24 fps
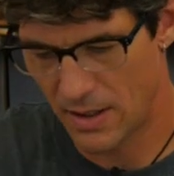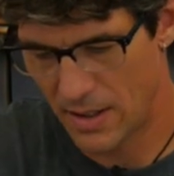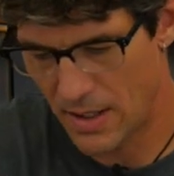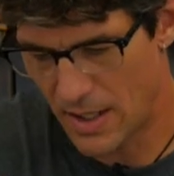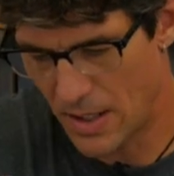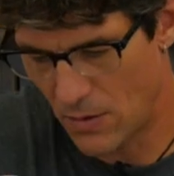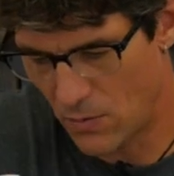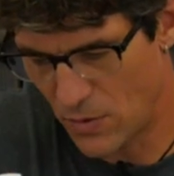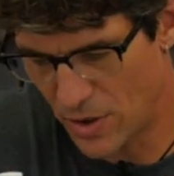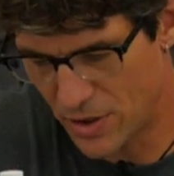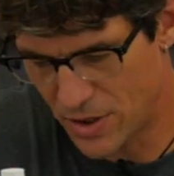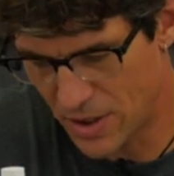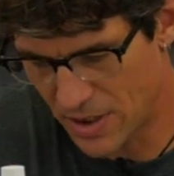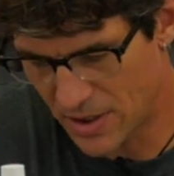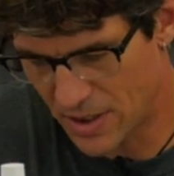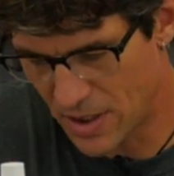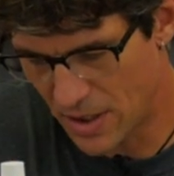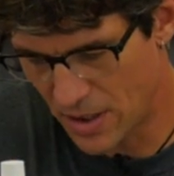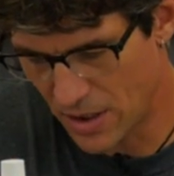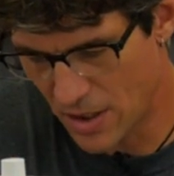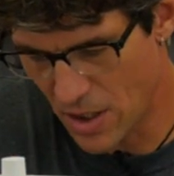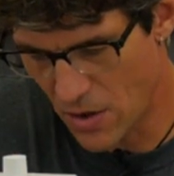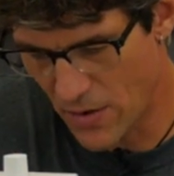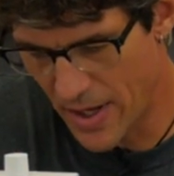And we're just
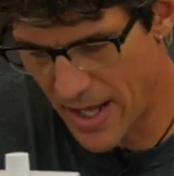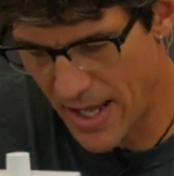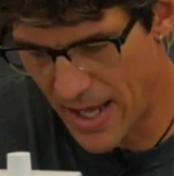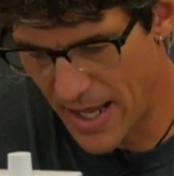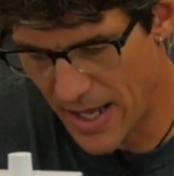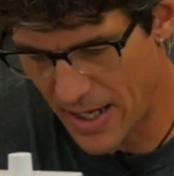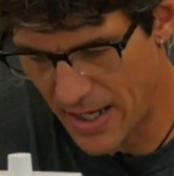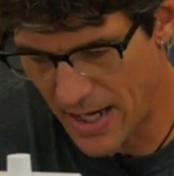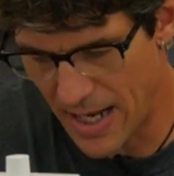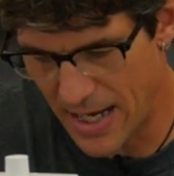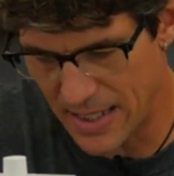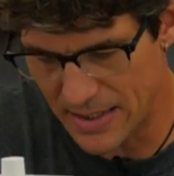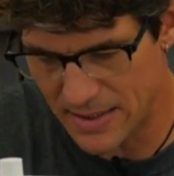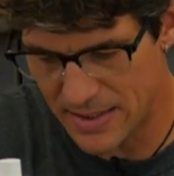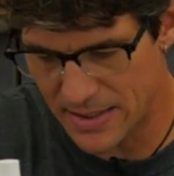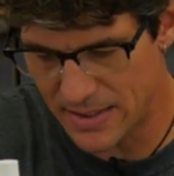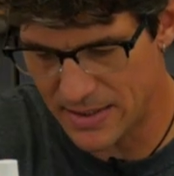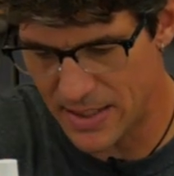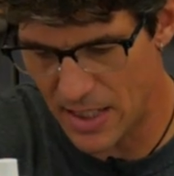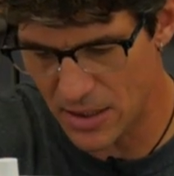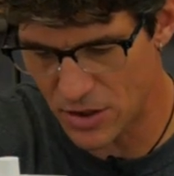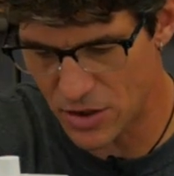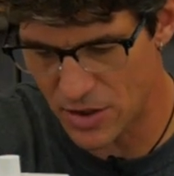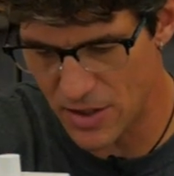gonna go ahead and
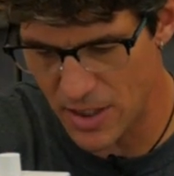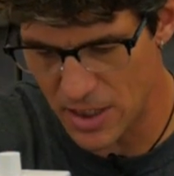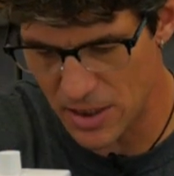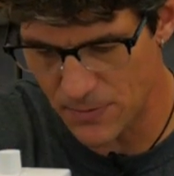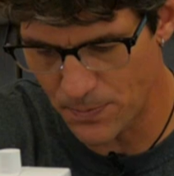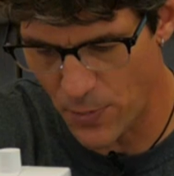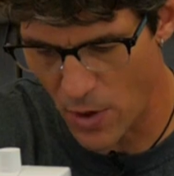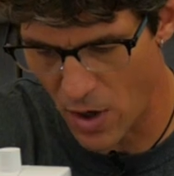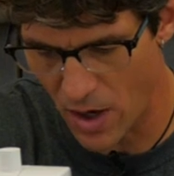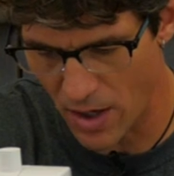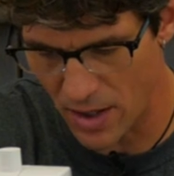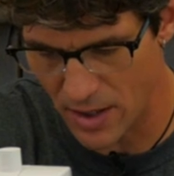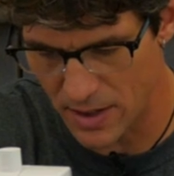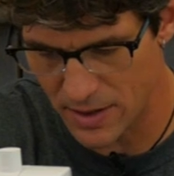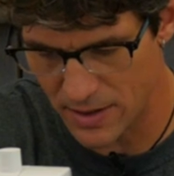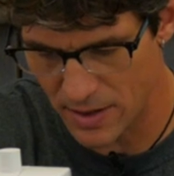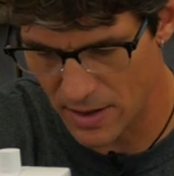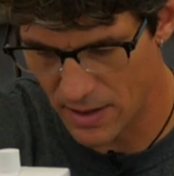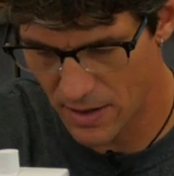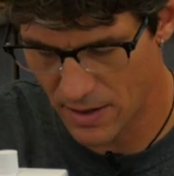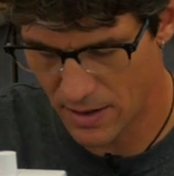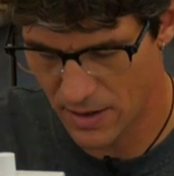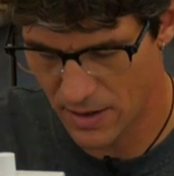stitch this part